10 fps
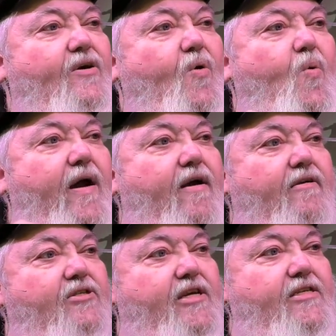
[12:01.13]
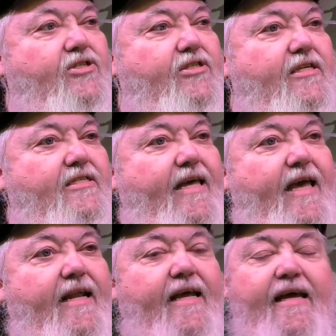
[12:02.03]
where Jesus is
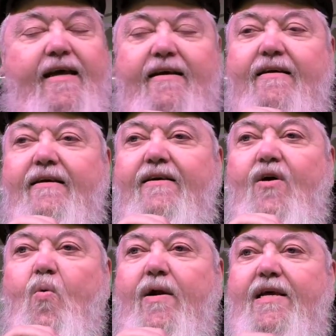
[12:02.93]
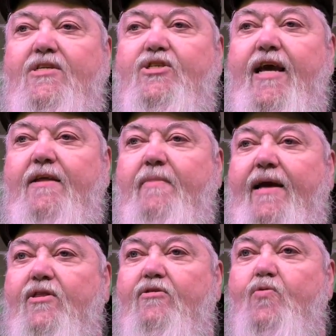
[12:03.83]
getting what he said in
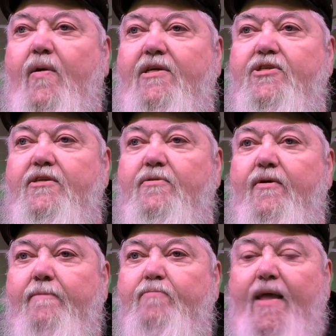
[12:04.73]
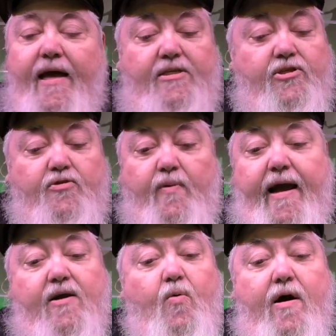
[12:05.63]
Matthew 22. It's a
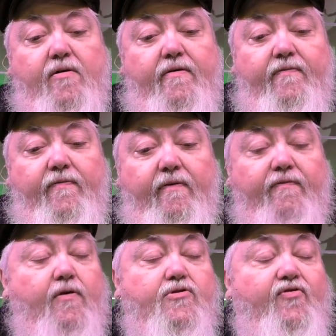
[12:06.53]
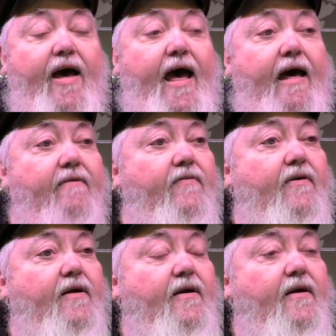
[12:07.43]
direct quote of, of verse 5
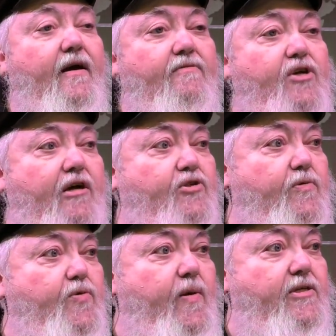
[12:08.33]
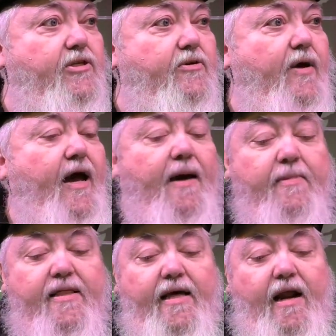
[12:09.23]
of Joshua 22.
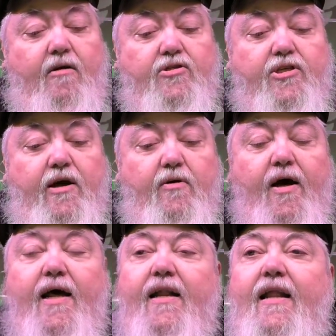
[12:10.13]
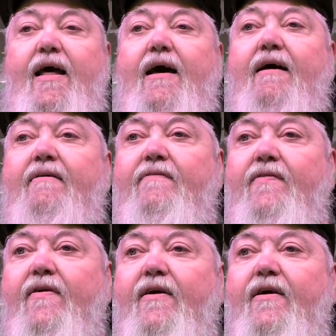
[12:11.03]
But then also, love